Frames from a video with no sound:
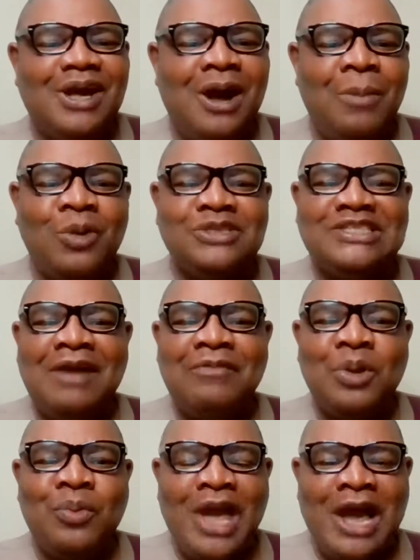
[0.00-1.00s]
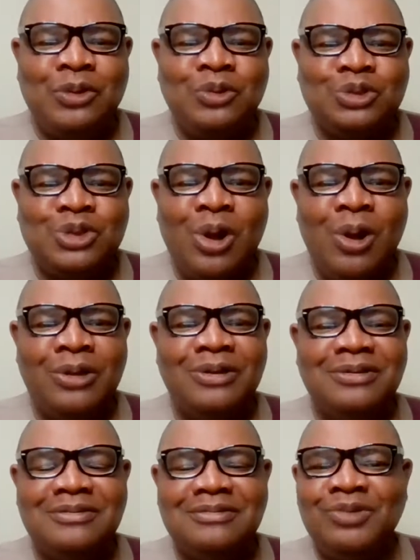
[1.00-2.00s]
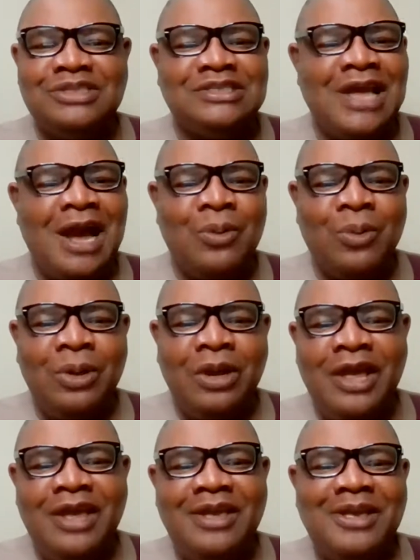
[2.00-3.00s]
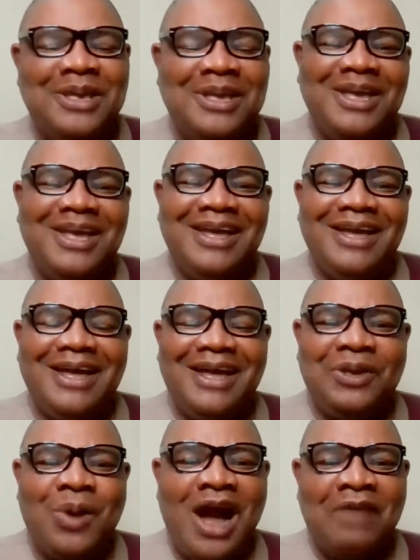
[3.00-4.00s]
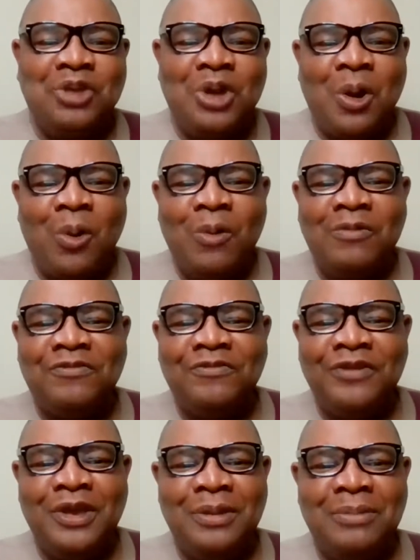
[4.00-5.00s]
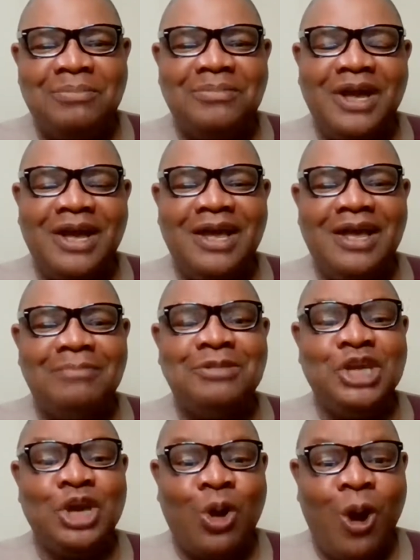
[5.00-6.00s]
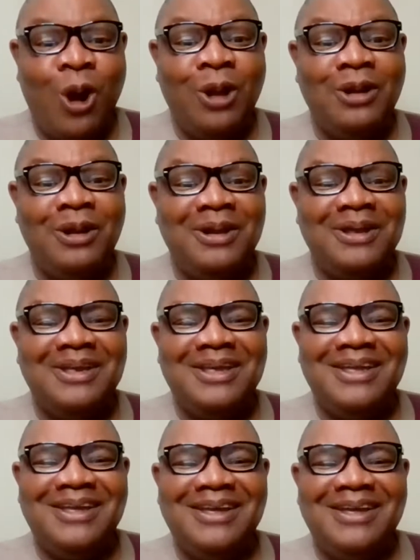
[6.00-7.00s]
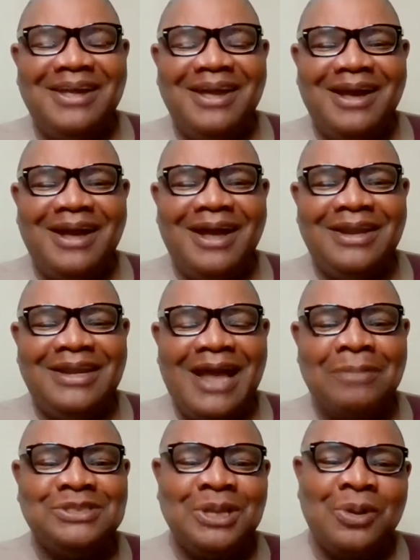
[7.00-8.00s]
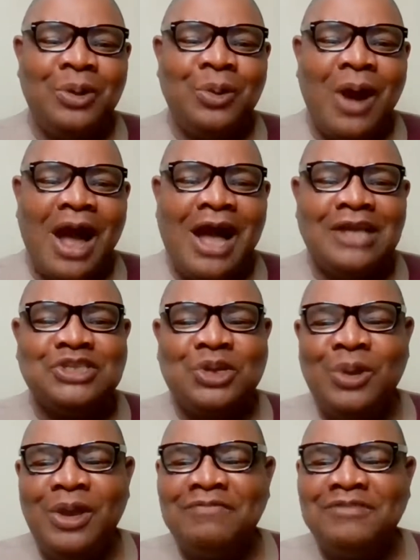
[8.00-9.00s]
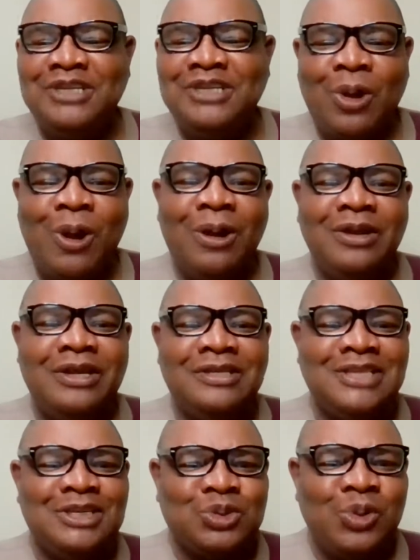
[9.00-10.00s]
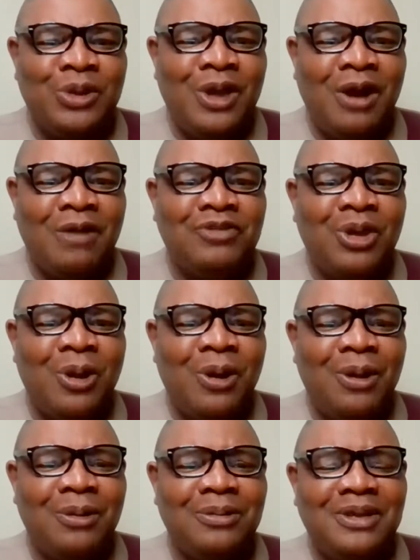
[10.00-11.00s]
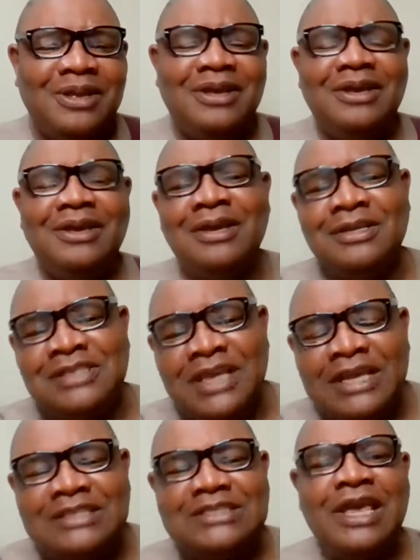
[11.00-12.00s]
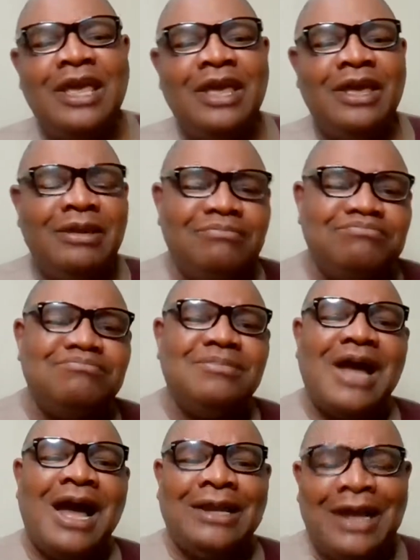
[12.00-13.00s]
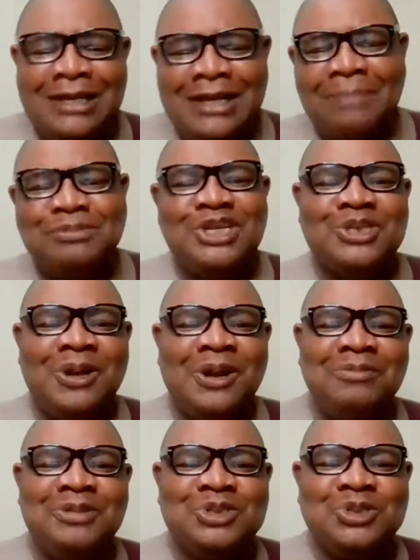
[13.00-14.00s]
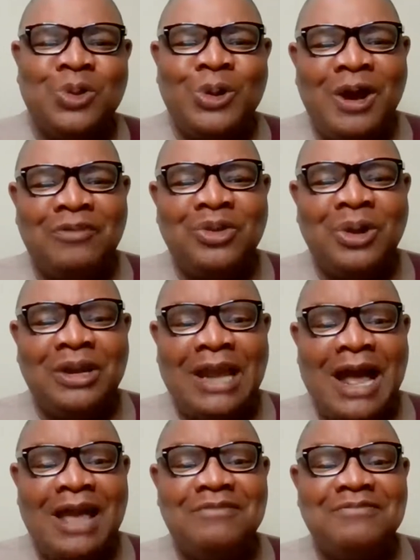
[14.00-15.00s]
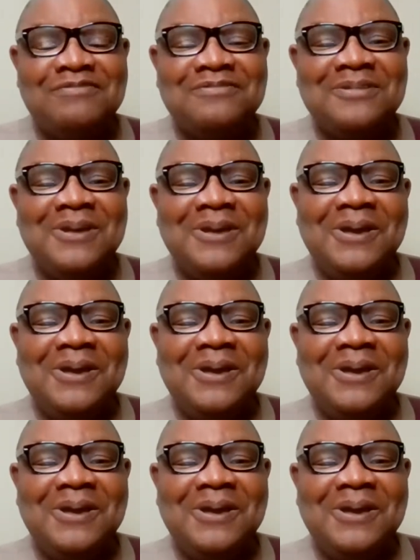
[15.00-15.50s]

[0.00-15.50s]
almost everywhere you turn, we see Arole, you have your own film, The Call. And I'm still going to ask you if The Call is a story of your, is it an adaptation of the story of your life?